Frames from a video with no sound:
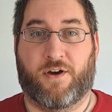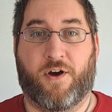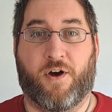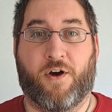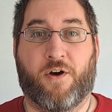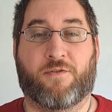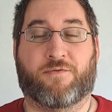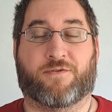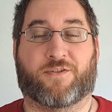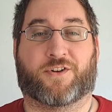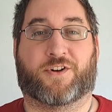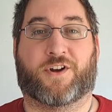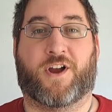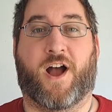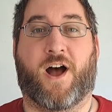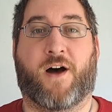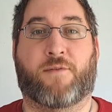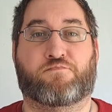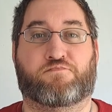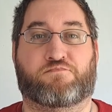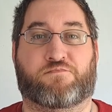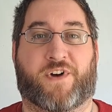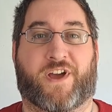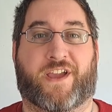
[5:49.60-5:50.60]

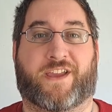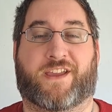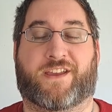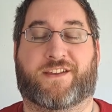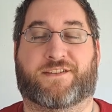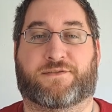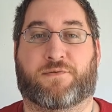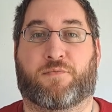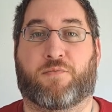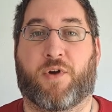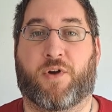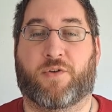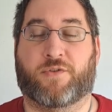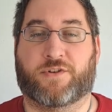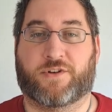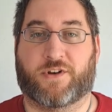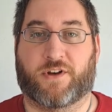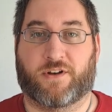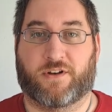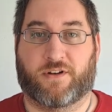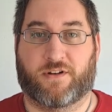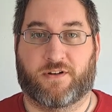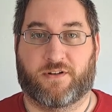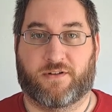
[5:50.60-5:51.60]
overcome by his
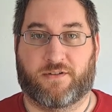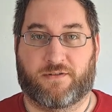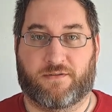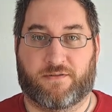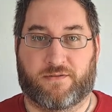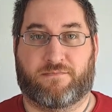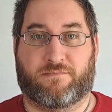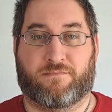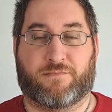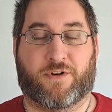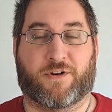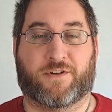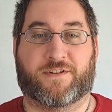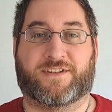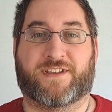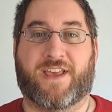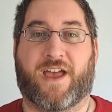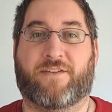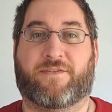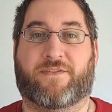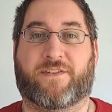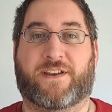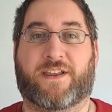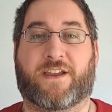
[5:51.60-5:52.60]
emotion.
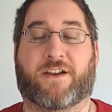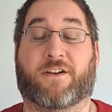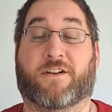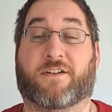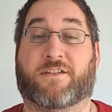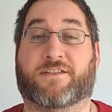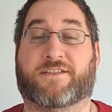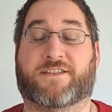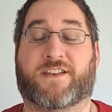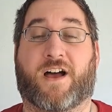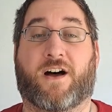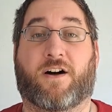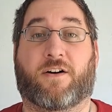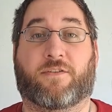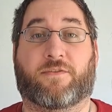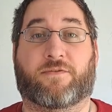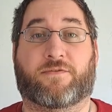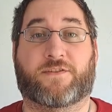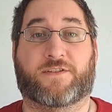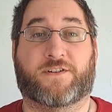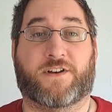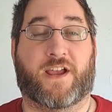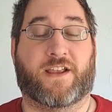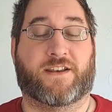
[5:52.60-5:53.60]
Persephone herself
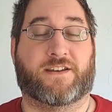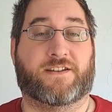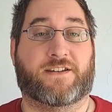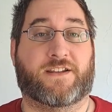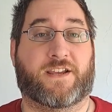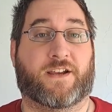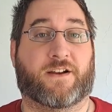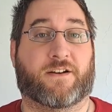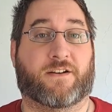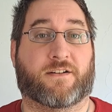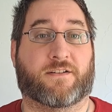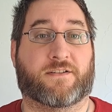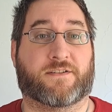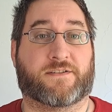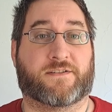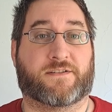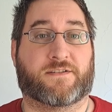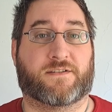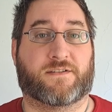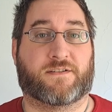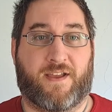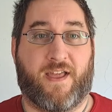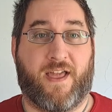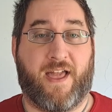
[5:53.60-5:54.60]
shed
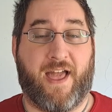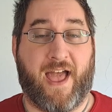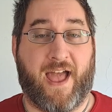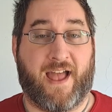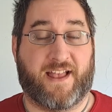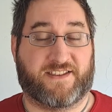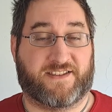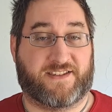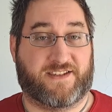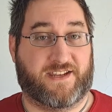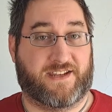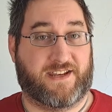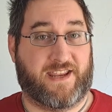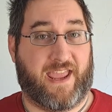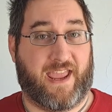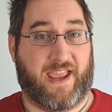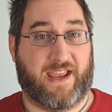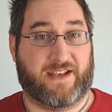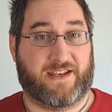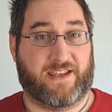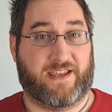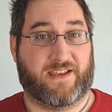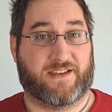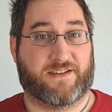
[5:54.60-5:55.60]
tears, as did
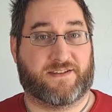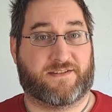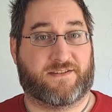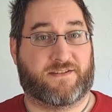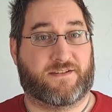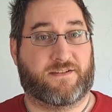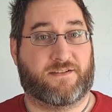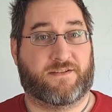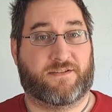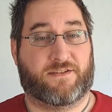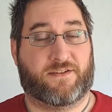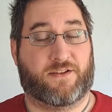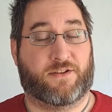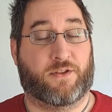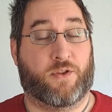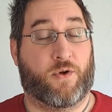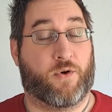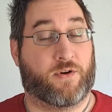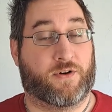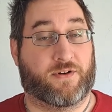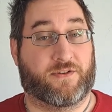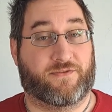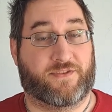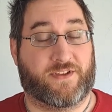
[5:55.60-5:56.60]
Hades, the
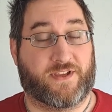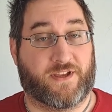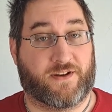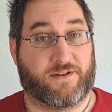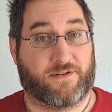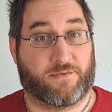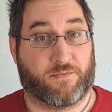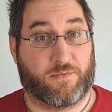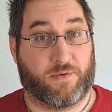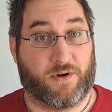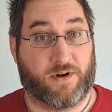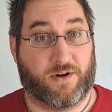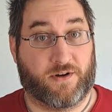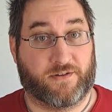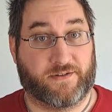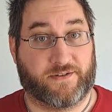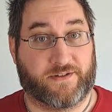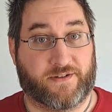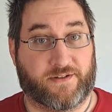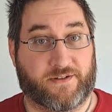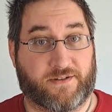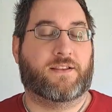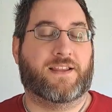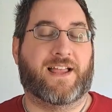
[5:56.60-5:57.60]
lord of the underworld.
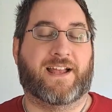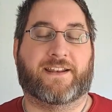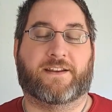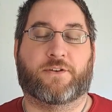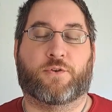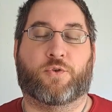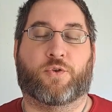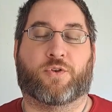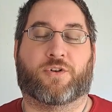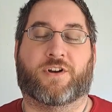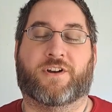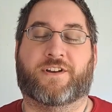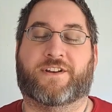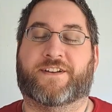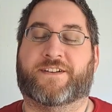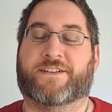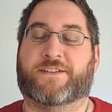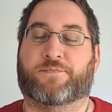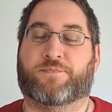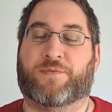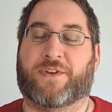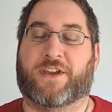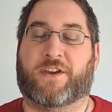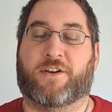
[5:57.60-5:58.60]
Let
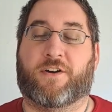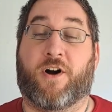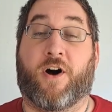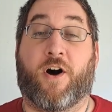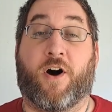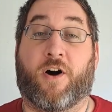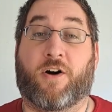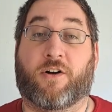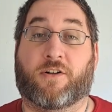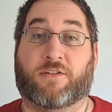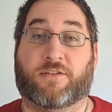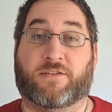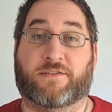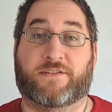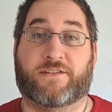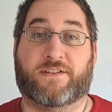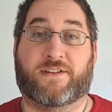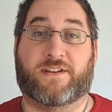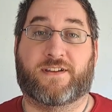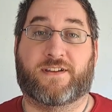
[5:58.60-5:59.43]
Eurydice be called.